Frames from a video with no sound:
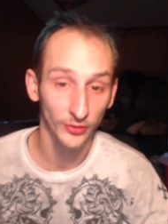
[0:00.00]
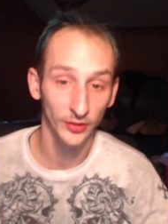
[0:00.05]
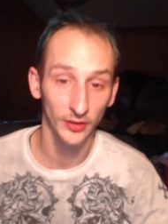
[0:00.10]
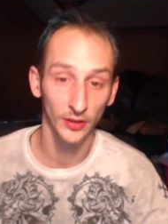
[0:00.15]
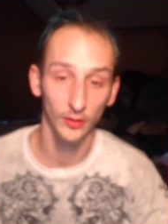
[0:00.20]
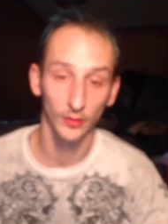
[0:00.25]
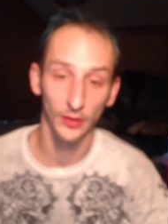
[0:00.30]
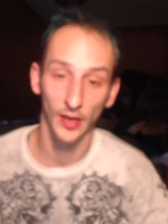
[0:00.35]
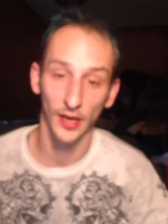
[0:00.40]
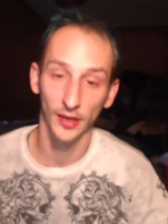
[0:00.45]

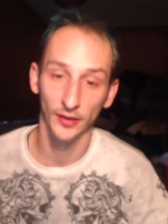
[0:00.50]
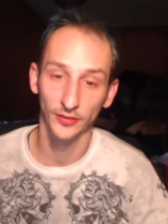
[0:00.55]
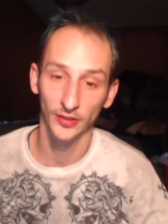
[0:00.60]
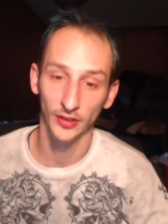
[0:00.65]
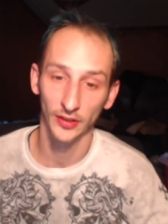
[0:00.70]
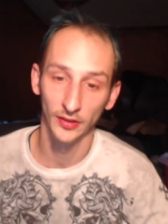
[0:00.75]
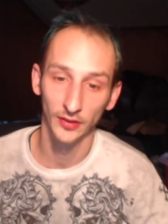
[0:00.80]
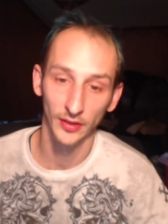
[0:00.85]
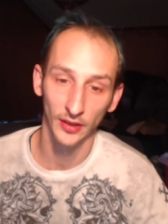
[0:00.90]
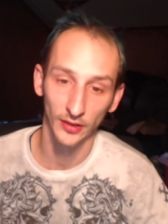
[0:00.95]
you guys
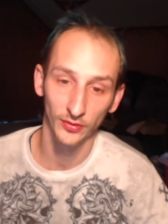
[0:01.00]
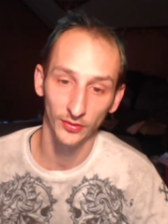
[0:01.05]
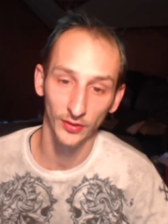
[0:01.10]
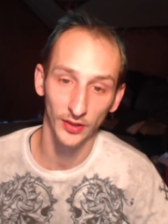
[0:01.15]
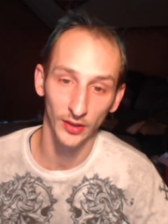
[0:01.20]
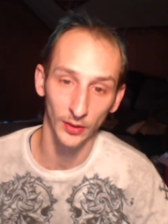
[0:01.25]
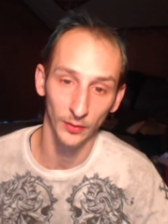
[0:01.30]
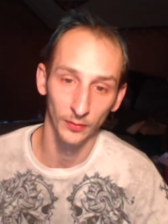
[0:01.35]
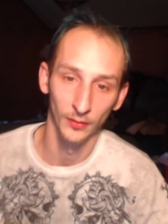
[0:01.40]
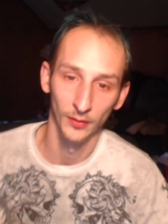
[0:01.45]
in the next
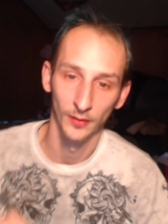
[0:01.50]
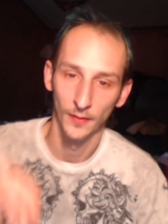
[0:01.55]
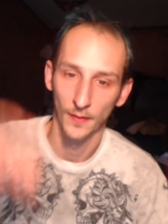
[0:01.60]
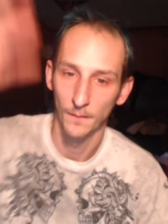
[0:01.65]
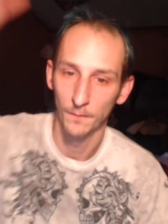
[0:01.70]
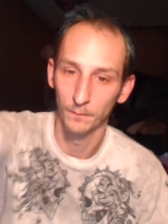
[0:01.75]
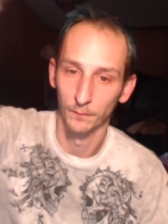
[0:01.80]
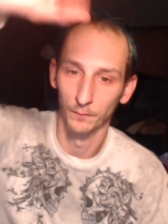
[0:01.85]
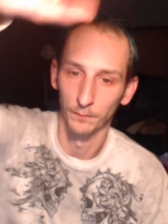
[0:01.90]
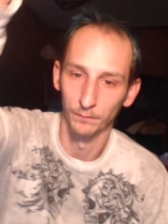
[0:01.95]
video.
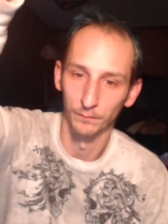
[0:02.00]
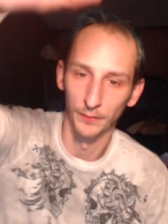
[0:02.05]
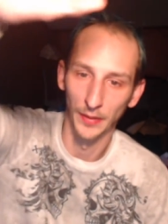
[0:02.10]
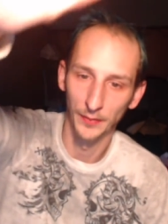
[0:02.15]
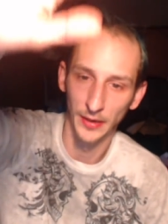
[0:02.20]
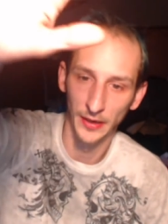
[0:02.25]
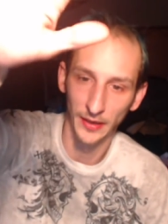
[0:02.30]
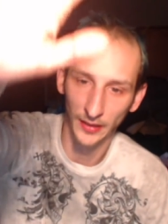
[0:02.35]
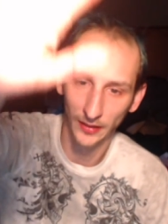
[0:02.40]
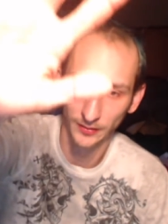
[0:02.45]
Bye bye.